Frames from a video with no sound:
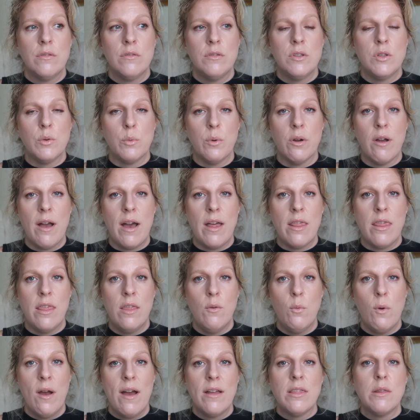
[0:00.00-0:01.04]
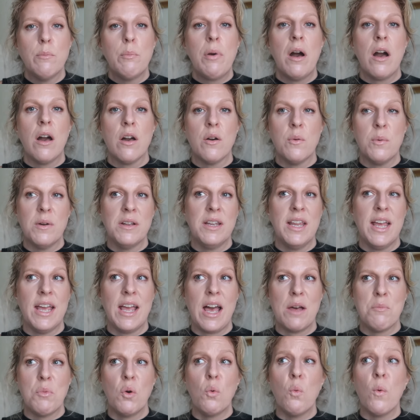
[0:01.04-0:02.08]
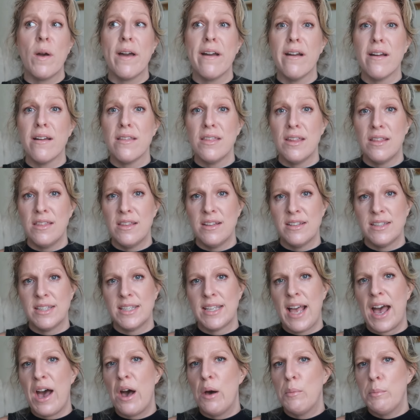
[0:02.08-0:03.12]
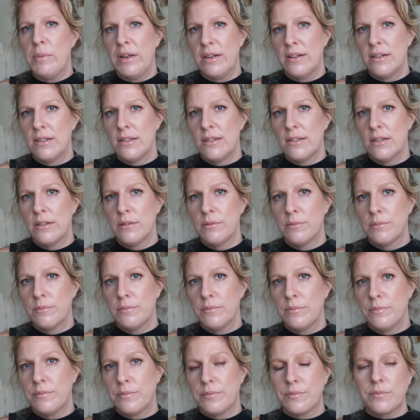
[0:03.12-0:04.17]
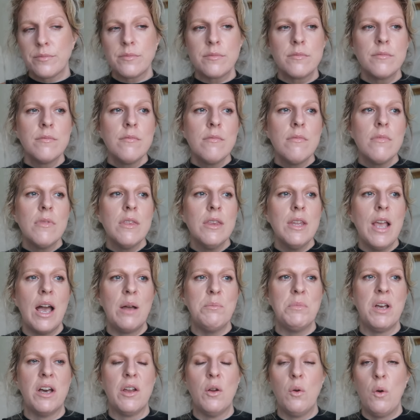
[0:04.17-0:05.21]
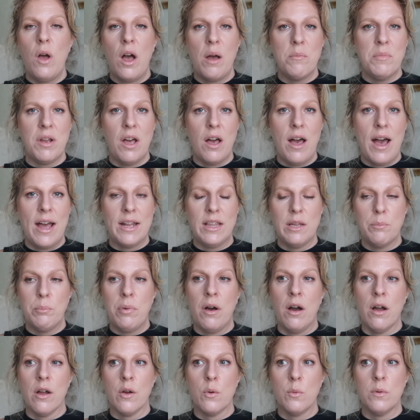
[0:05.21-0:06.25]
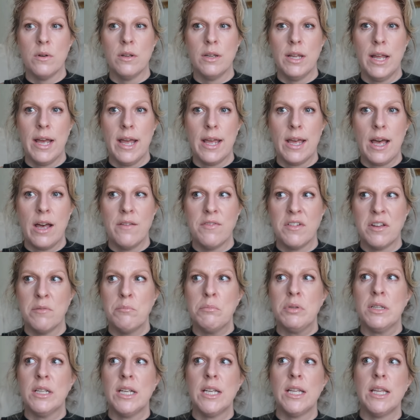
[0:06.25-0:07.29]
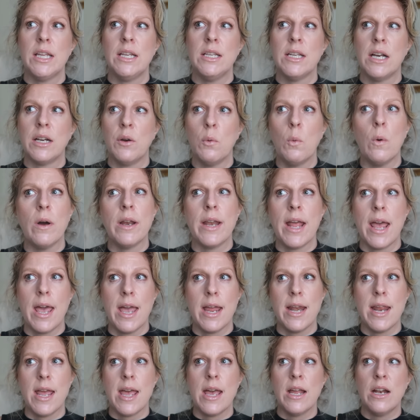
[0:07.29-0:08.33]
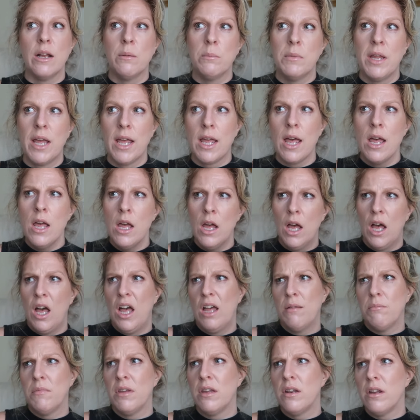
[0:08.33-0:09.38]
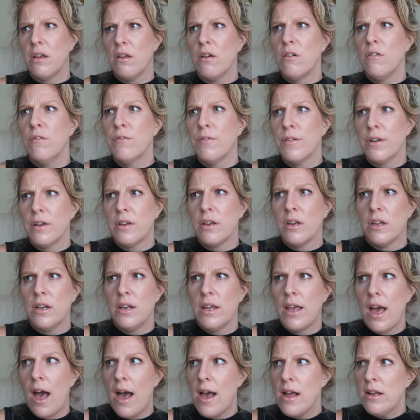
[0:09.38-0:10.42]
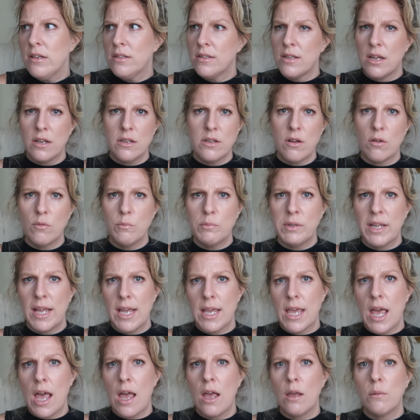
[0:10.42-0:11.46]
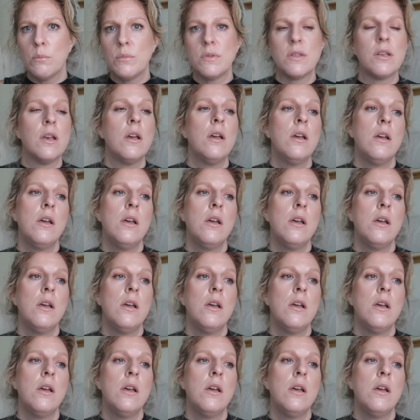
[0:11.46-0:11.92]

So we're at we're at the part where like I'm aware that this happens. I'm not I'm not at the part where like I've completely done a 180 and I'm like I'm gonna go for good guys that don't play games.